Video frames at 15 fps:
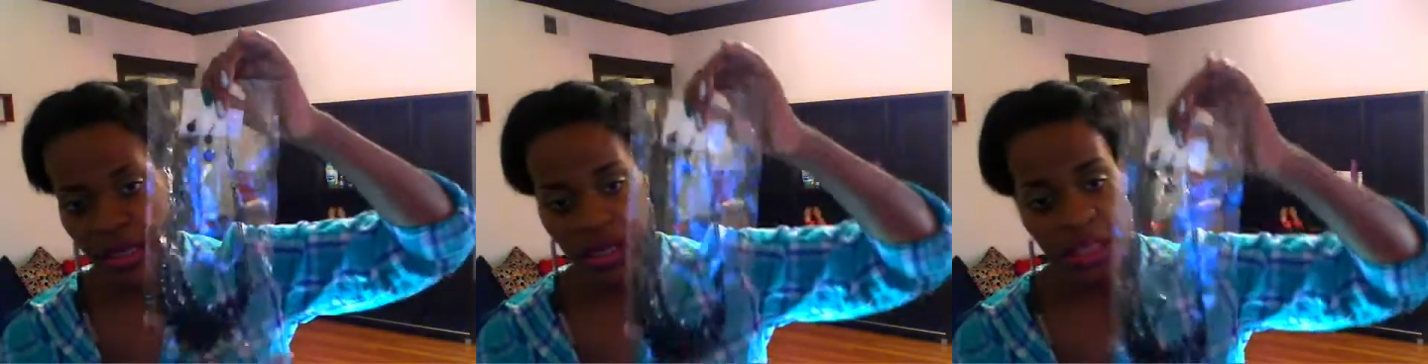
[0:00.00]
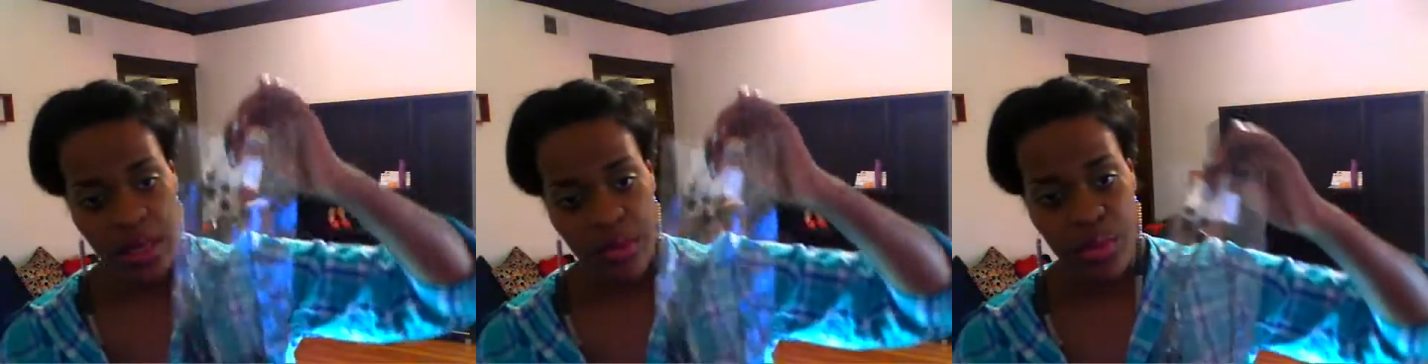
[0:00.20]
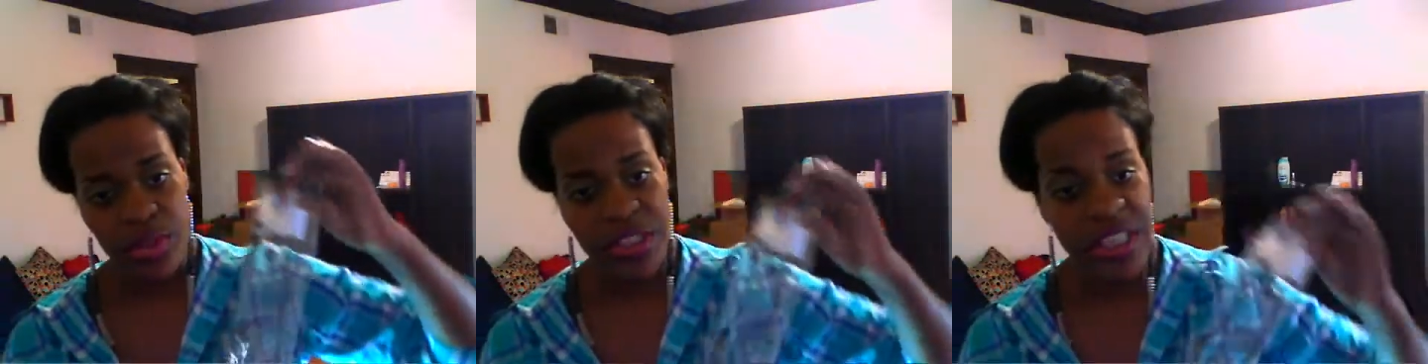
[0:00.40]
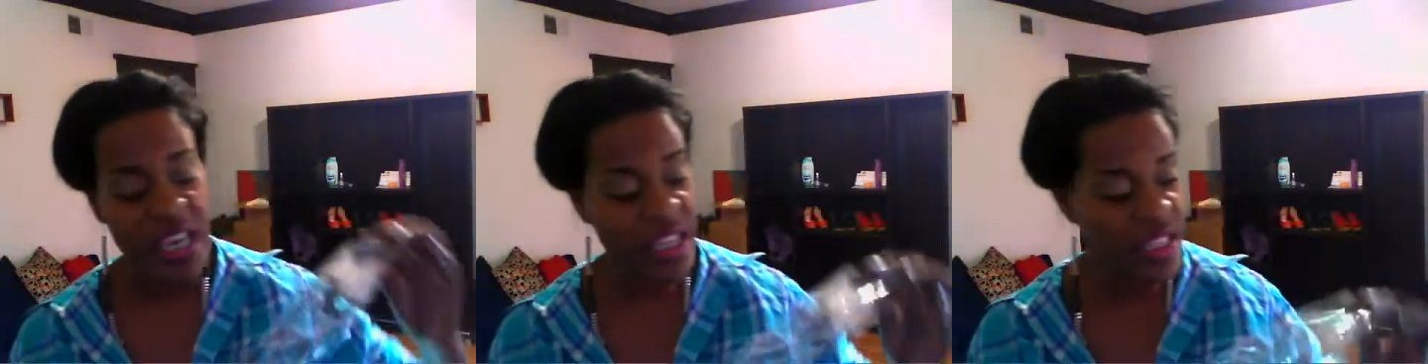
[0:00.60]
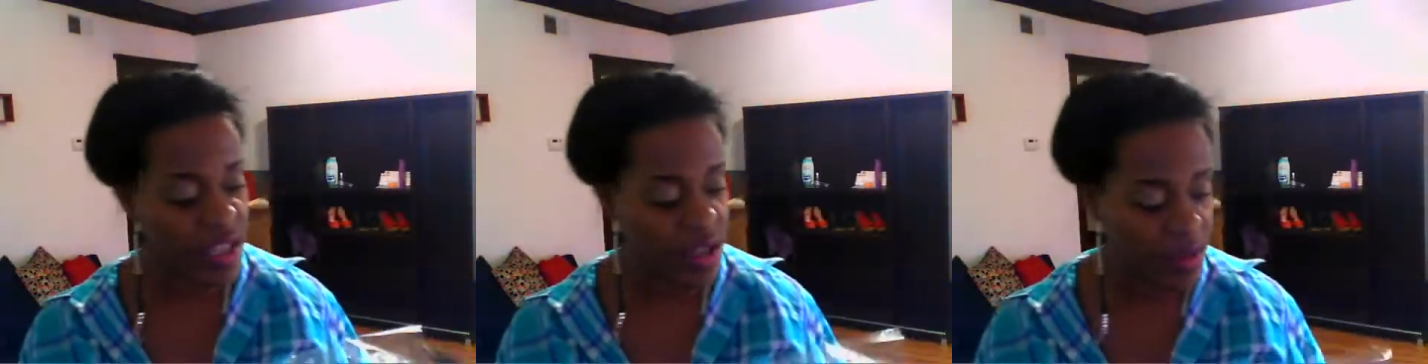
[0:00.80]
in a
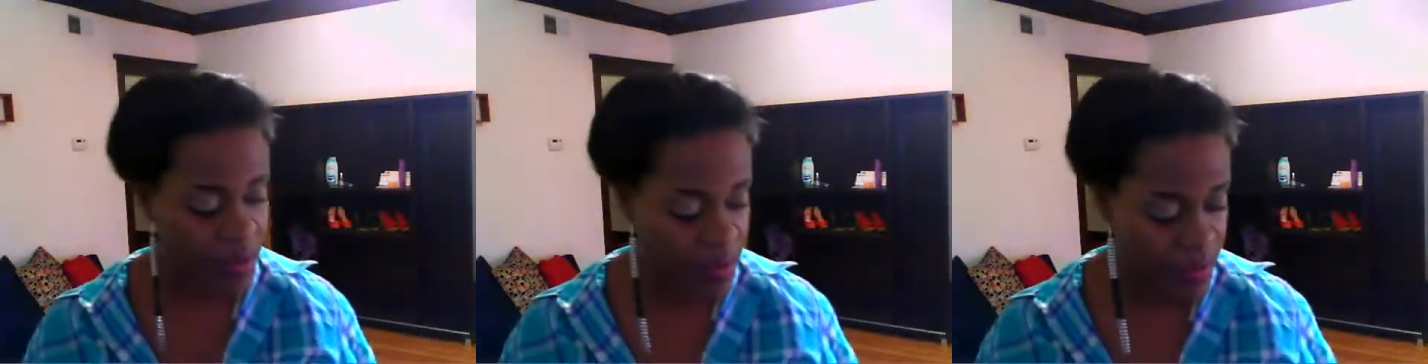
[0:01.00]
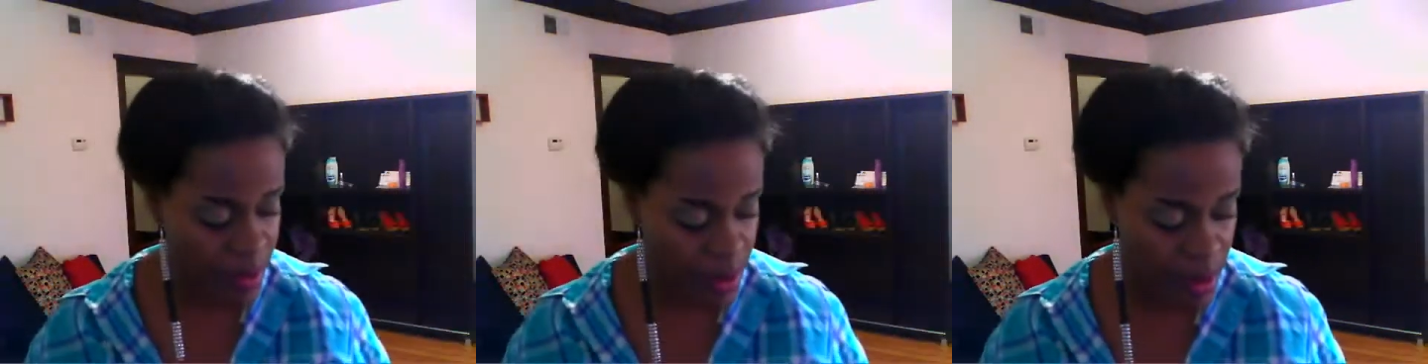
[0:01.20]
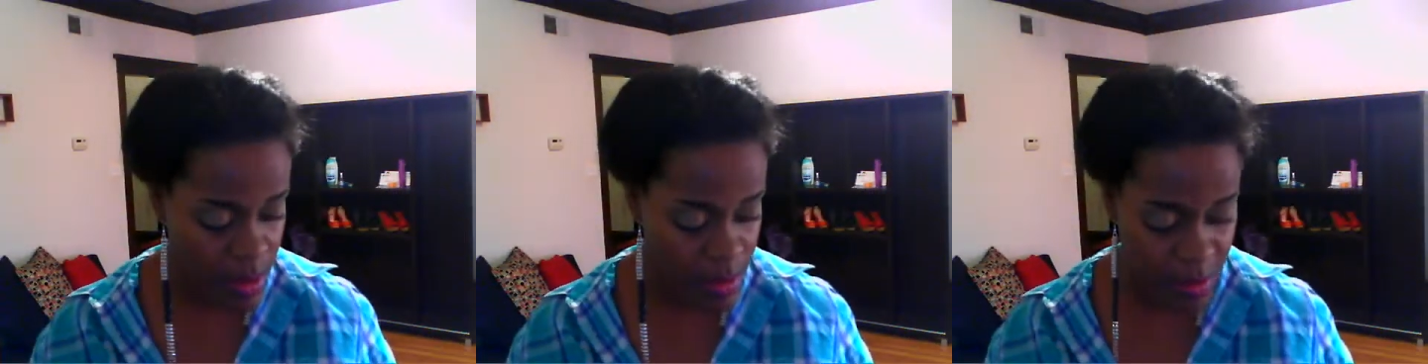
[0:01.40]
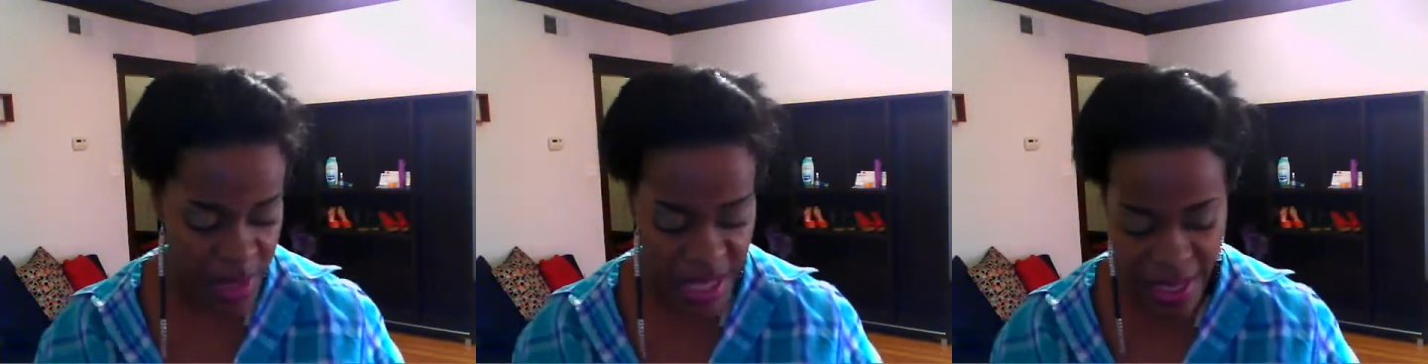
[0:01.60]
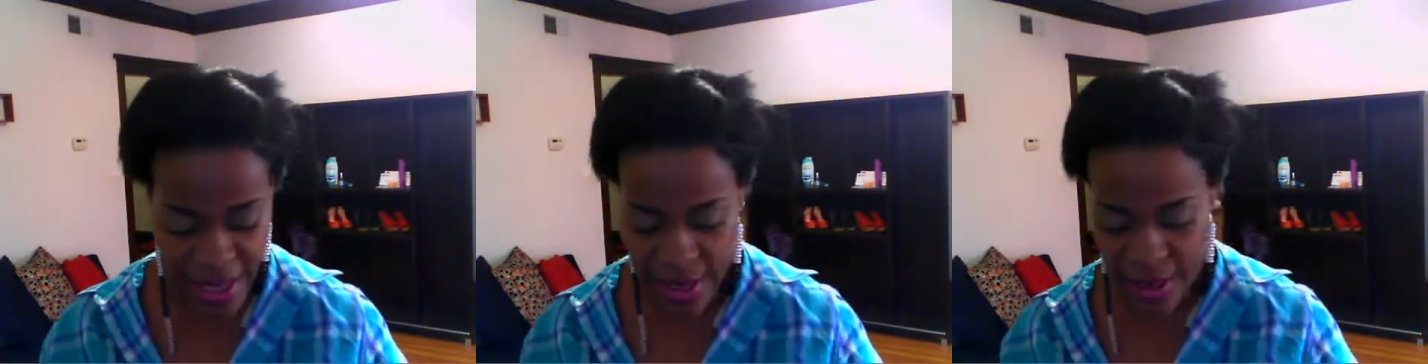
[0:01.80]
protective
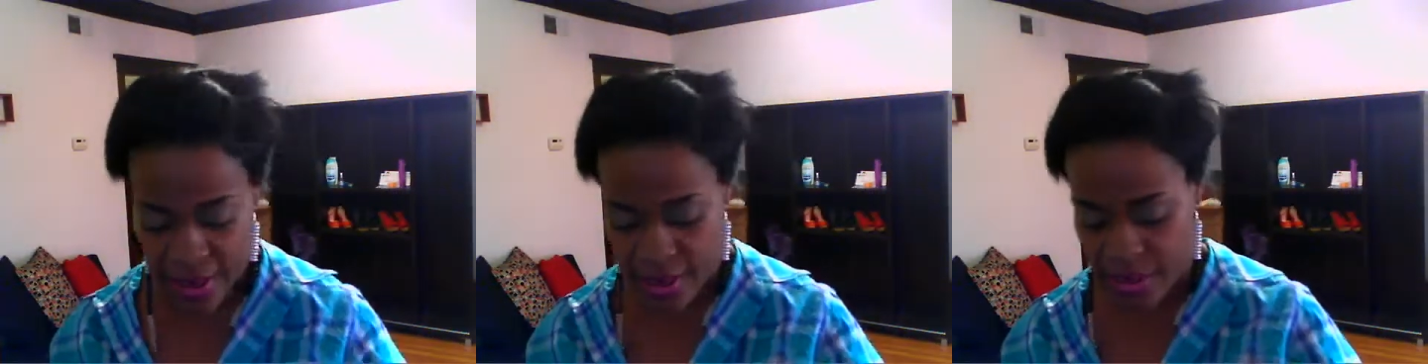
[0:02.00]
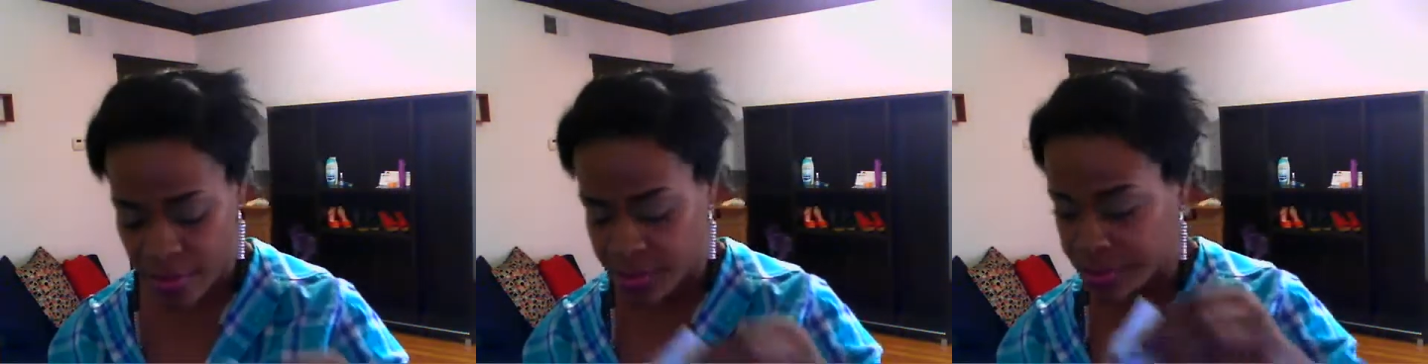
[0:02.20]
bag.